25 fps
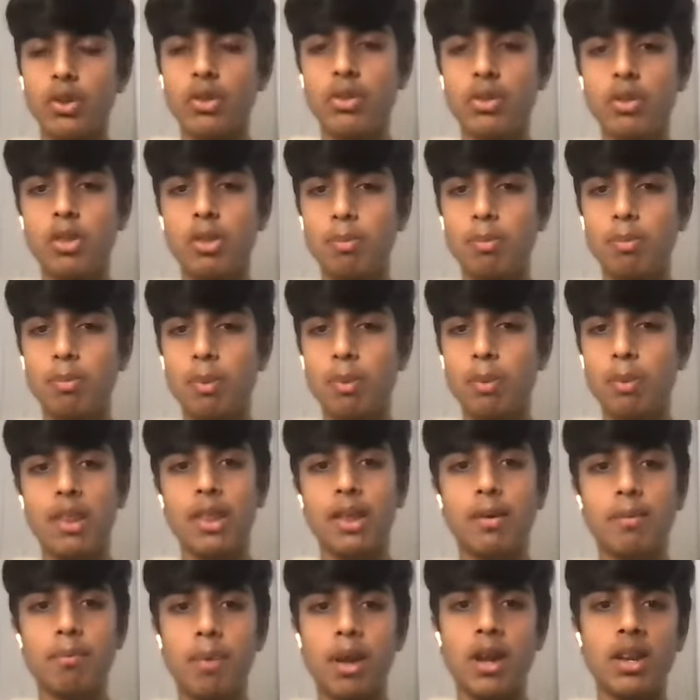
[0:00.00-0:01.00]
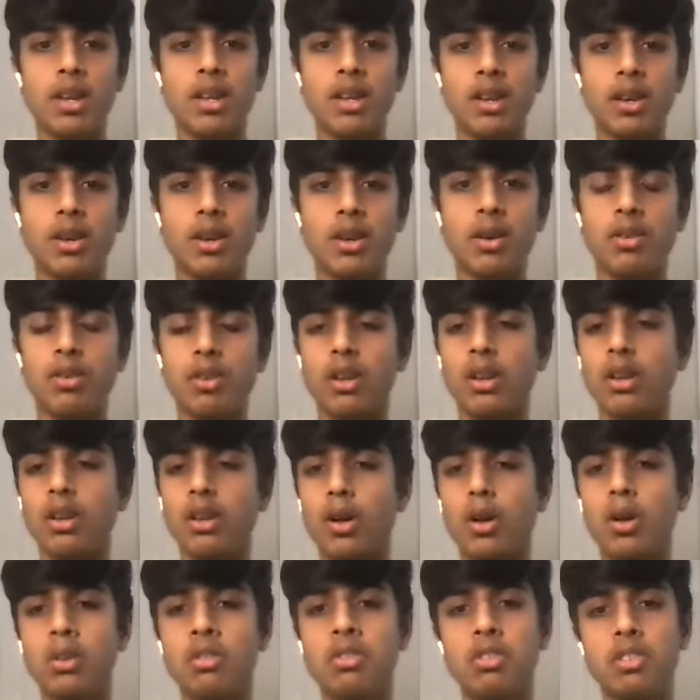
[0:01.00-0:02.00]
you spent like many years in
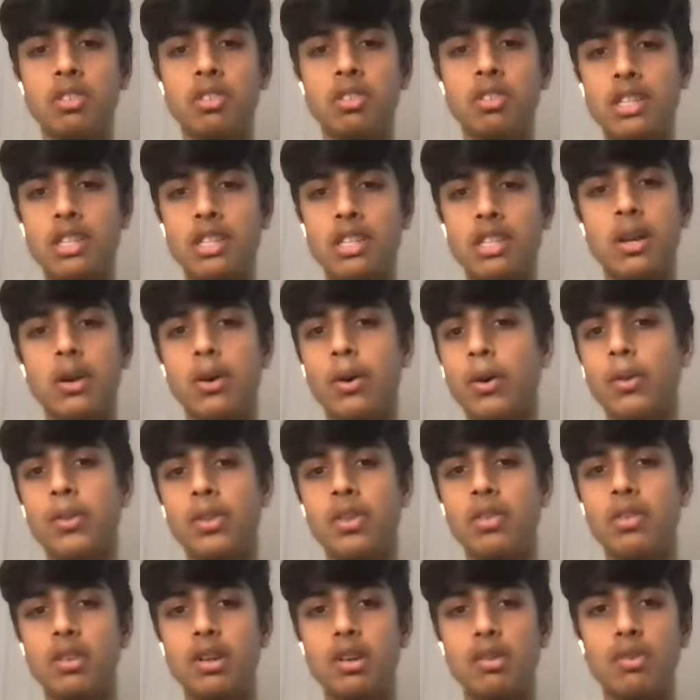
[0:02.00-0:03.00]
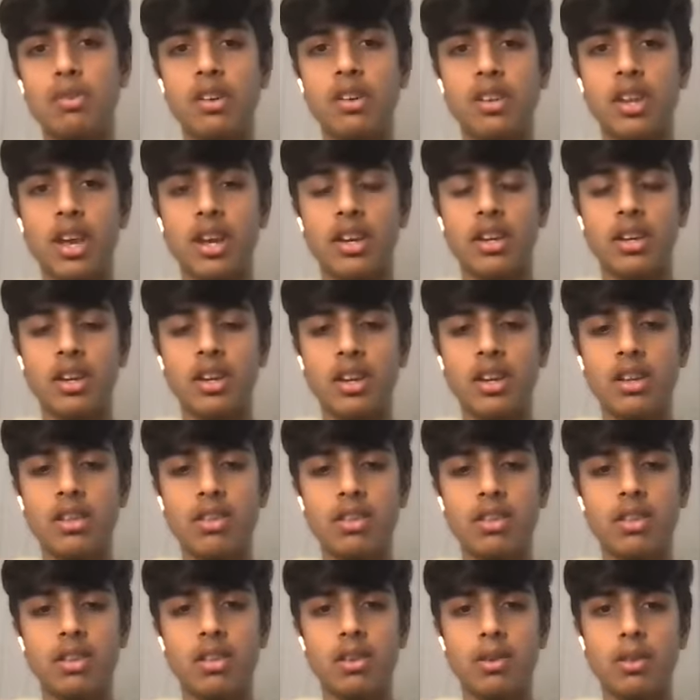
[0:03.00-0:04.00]
college studying all these different
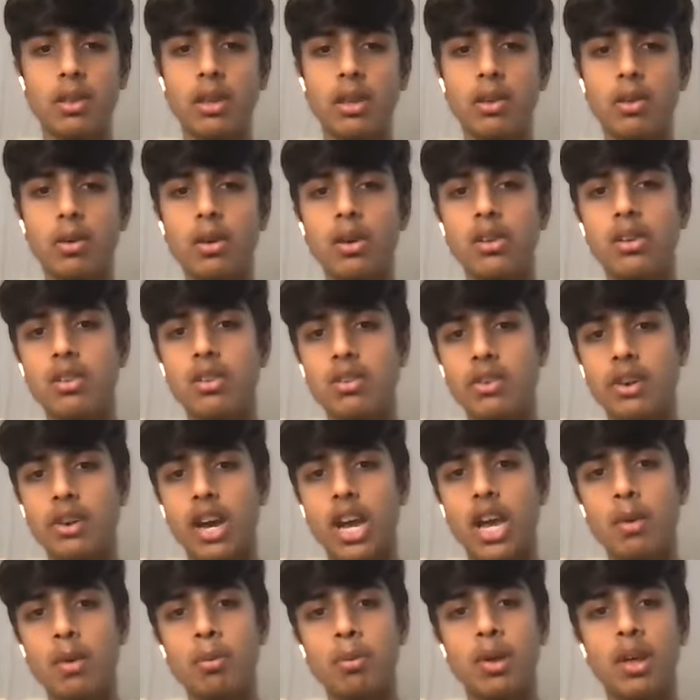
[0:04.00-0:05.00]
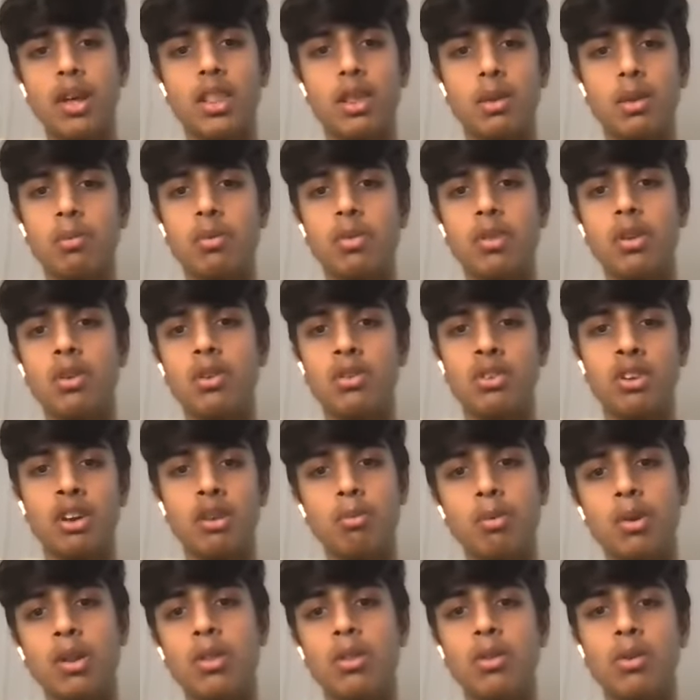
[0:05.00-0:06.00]
techniques, do you think you could describe like some of the
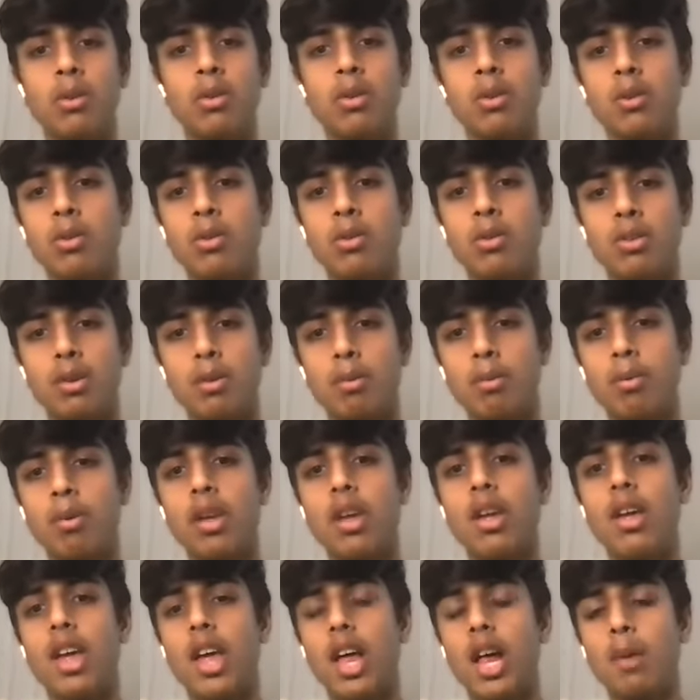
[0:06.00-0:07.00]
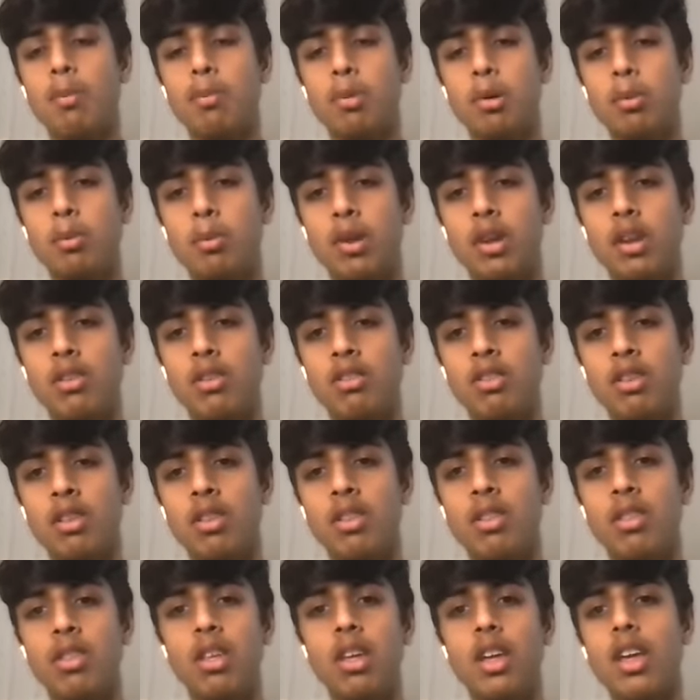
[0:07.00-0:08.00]
treatments you use to help your
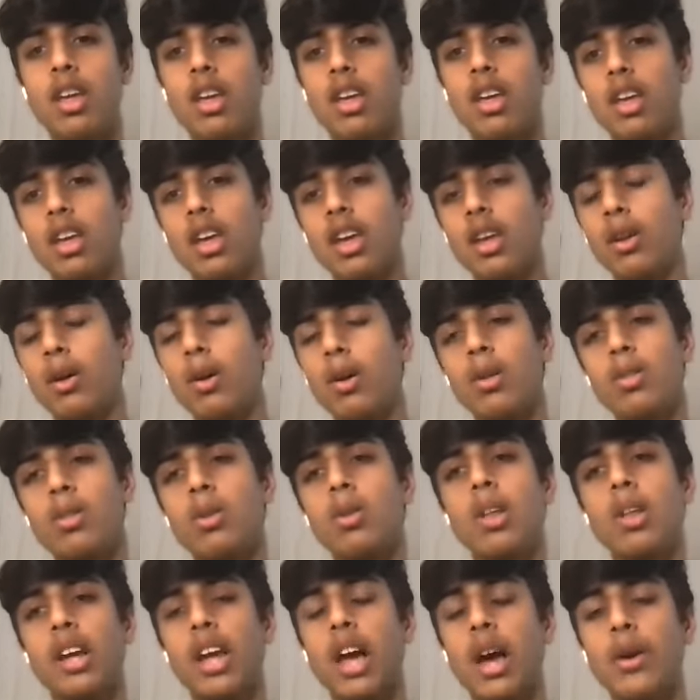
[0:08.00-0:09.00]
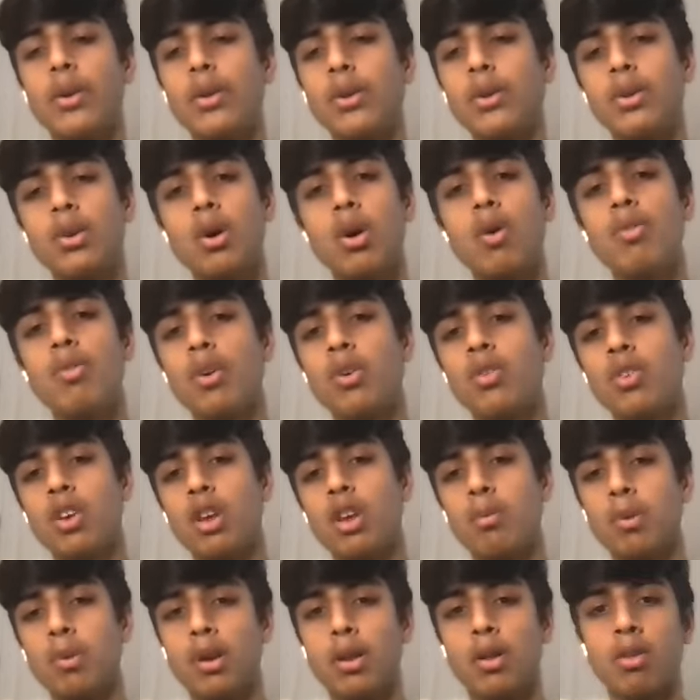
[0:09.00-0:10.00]
patients? And also like, how do you know if a
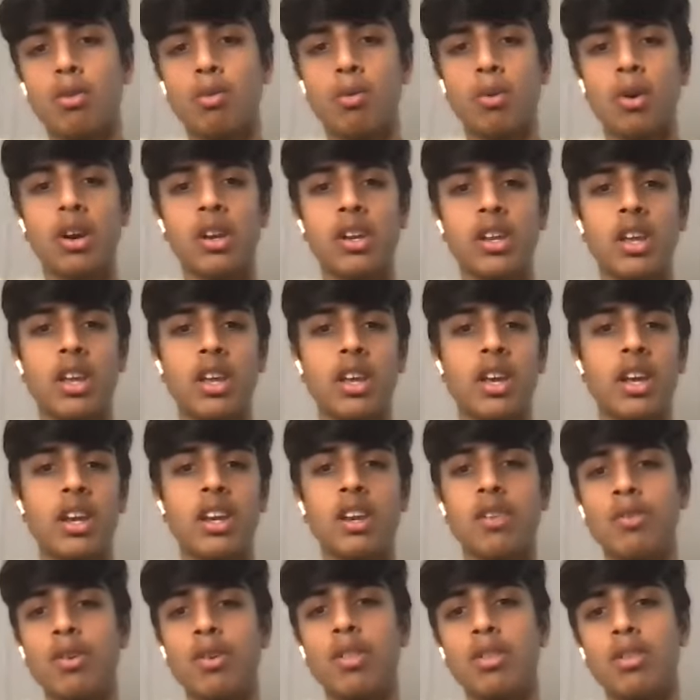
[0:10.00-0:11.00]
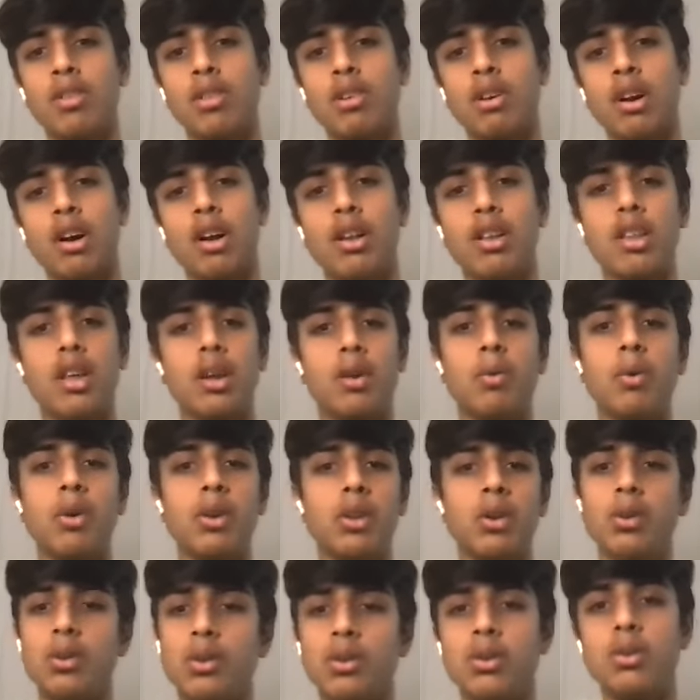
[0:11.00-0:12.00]
treatment is working? And if it's not, like, what
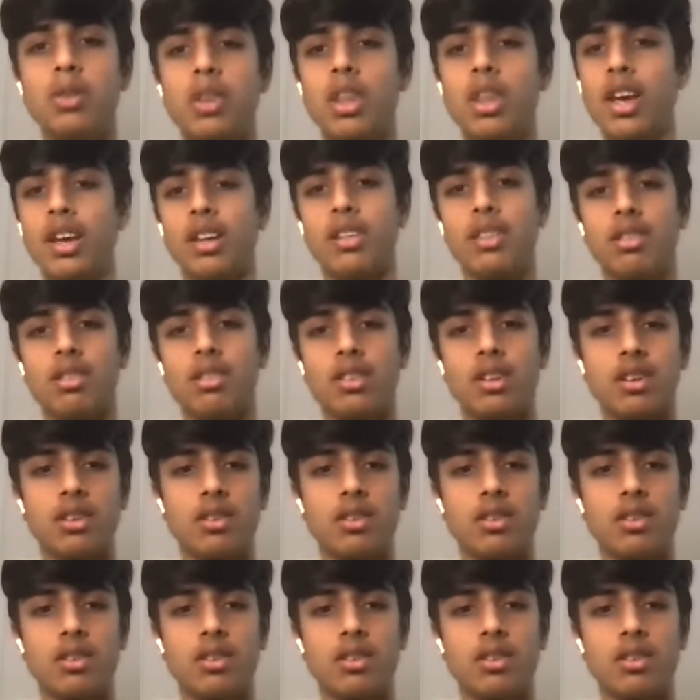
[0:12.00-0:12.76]
do you do next?